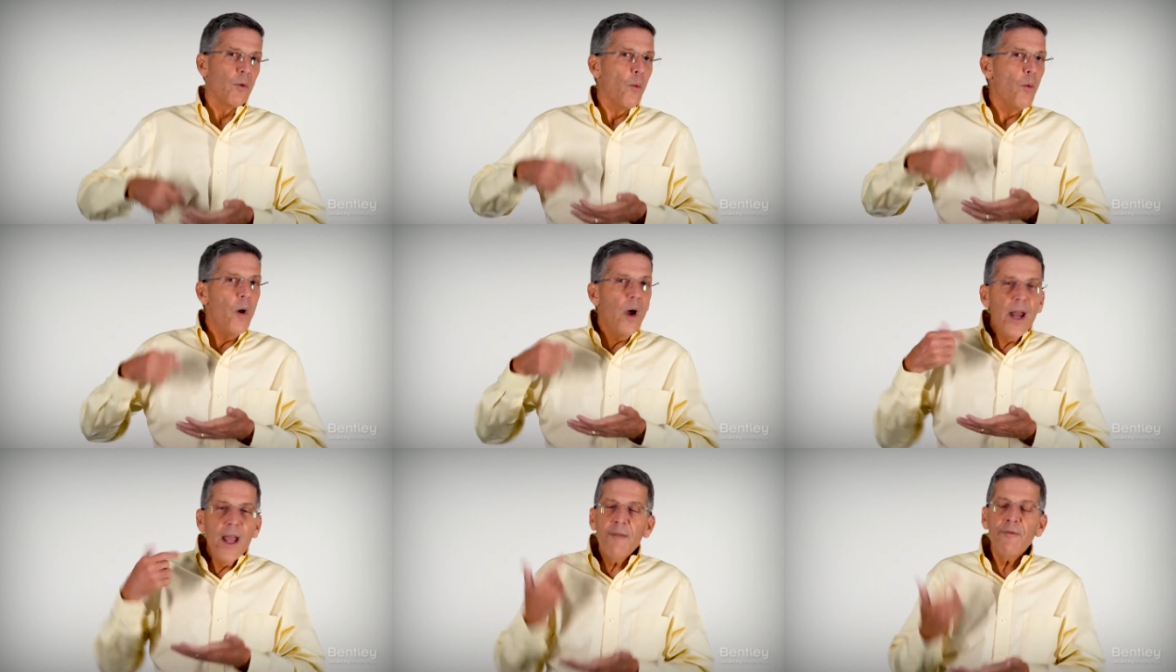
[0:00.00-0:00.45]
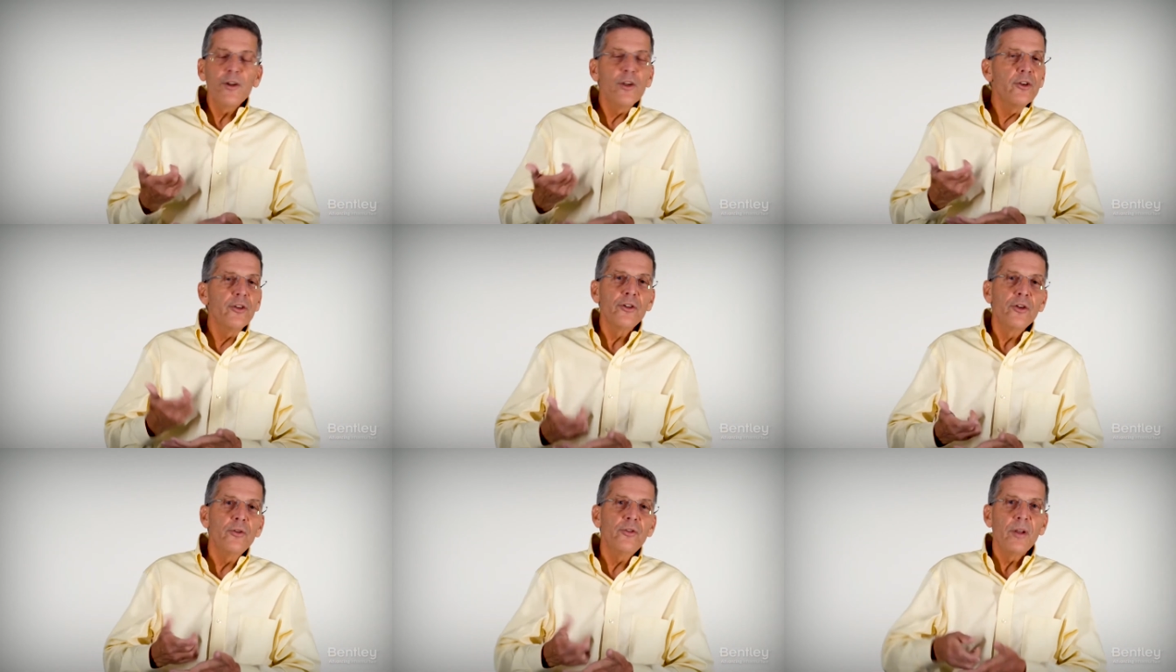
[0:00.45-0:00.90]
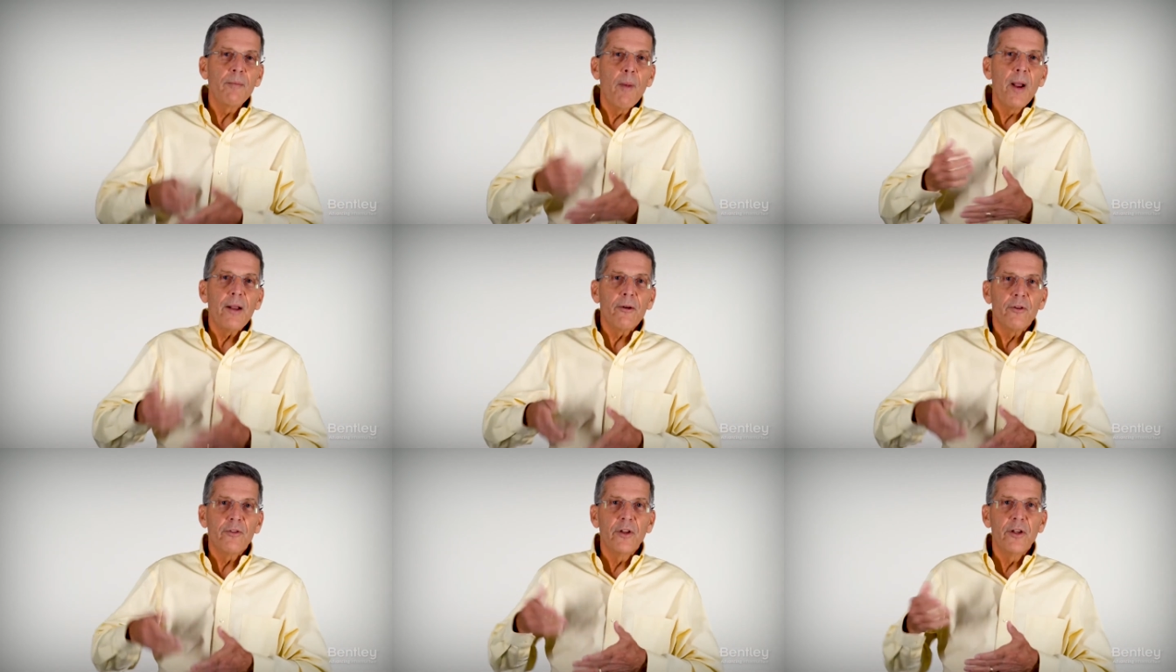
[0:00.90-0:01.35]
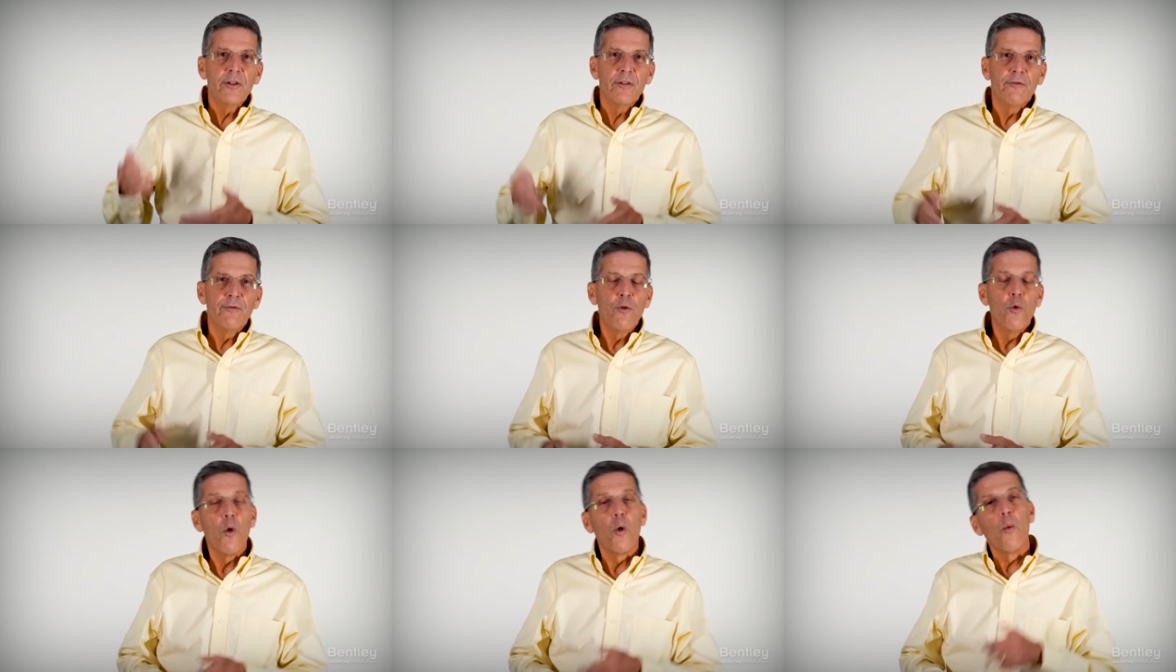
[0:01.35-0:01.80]
whatever you're using
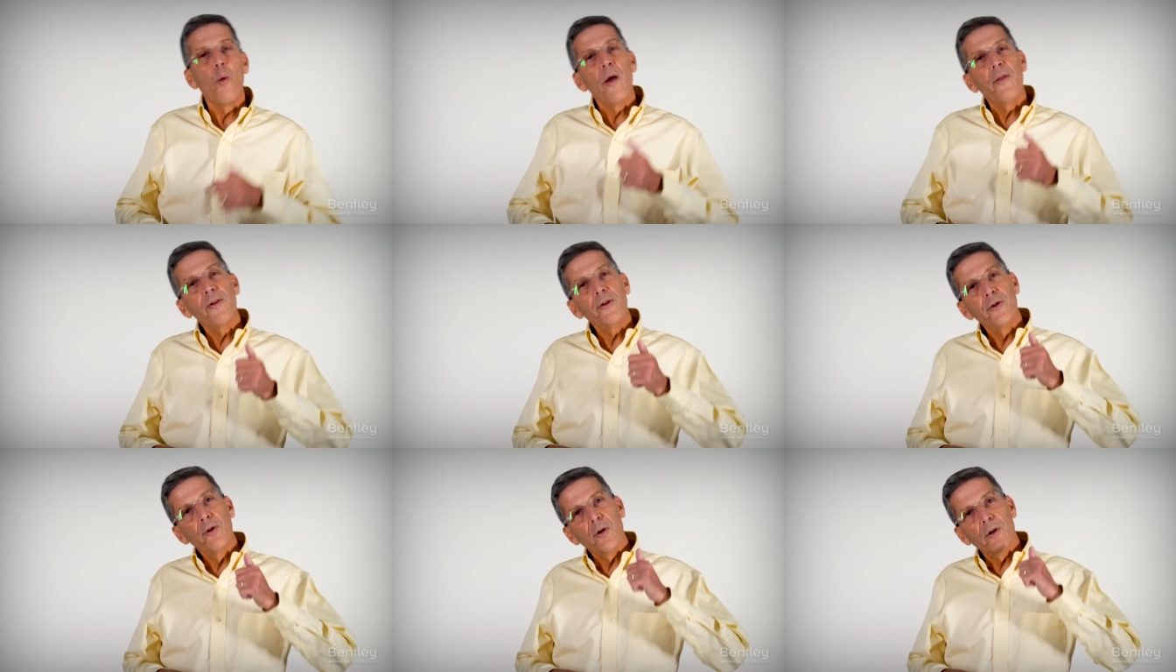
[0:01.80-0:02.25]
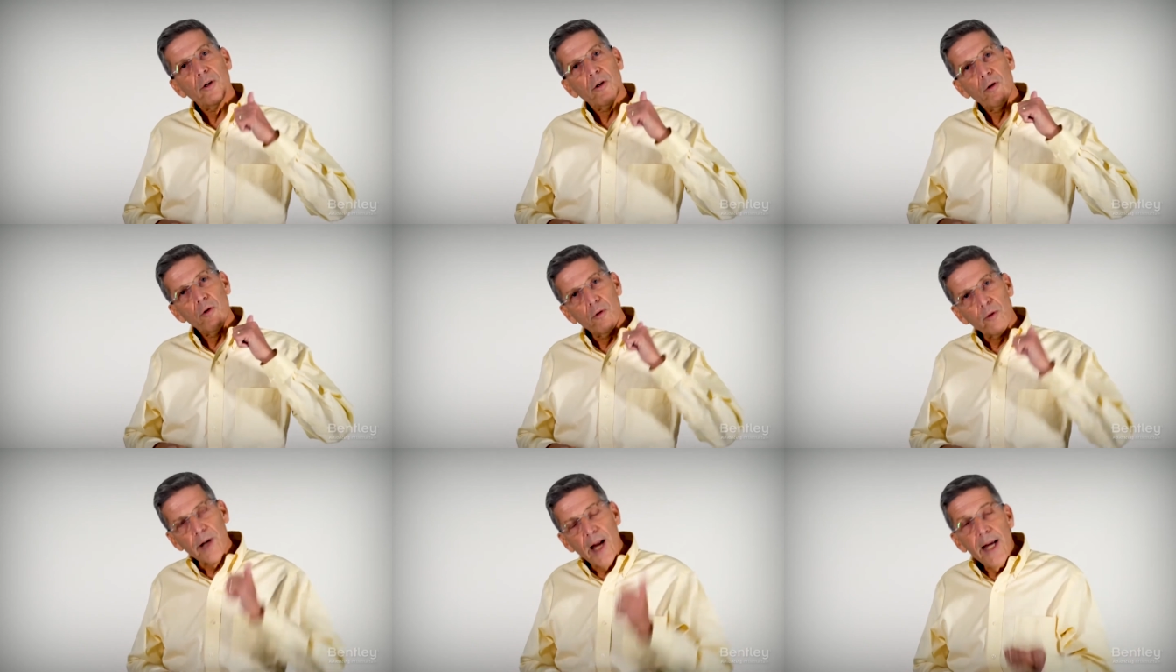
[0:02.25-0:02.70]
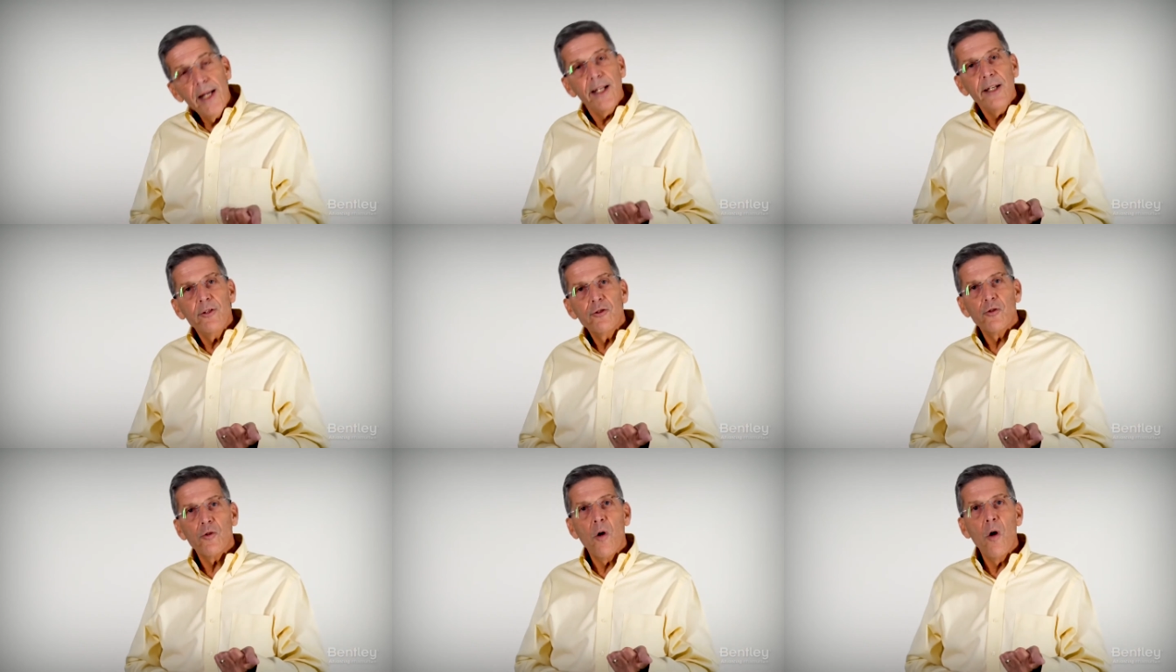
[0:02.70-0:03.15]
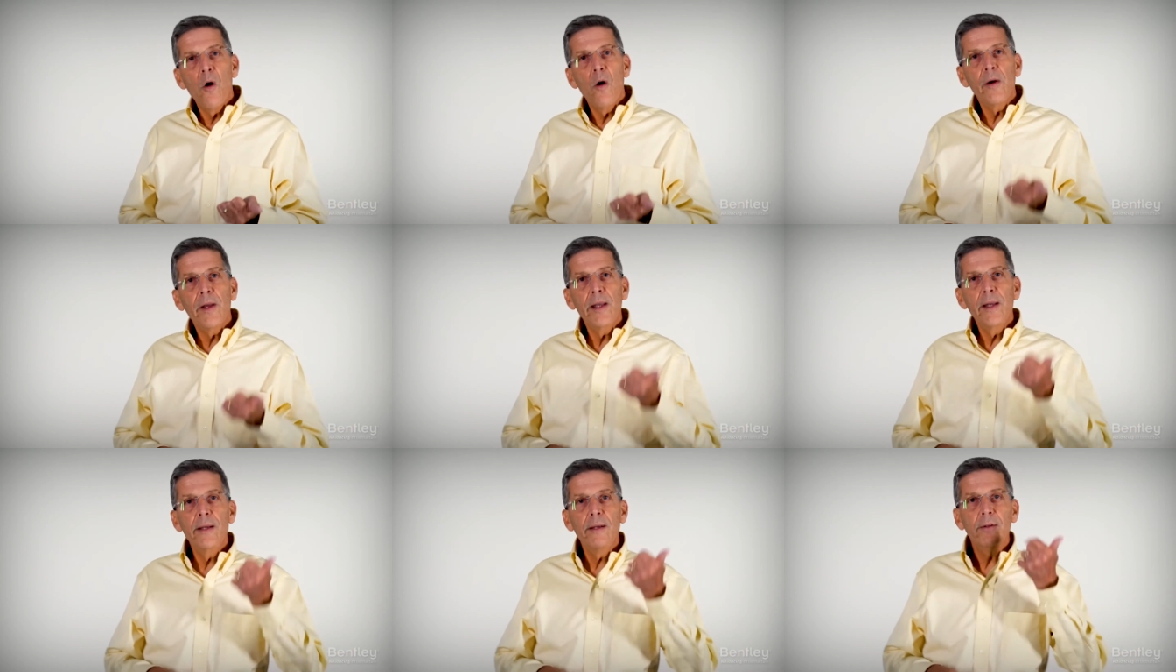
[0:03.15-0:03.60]
MicroStation for, whether you're creating
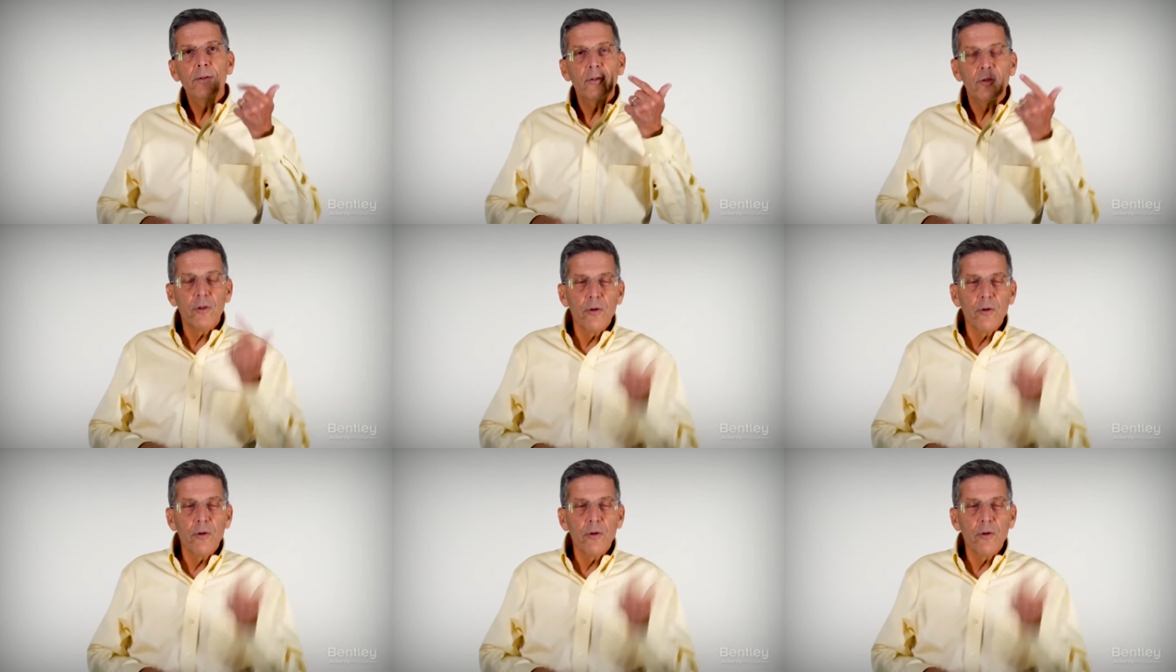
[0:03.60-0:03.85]
drawings,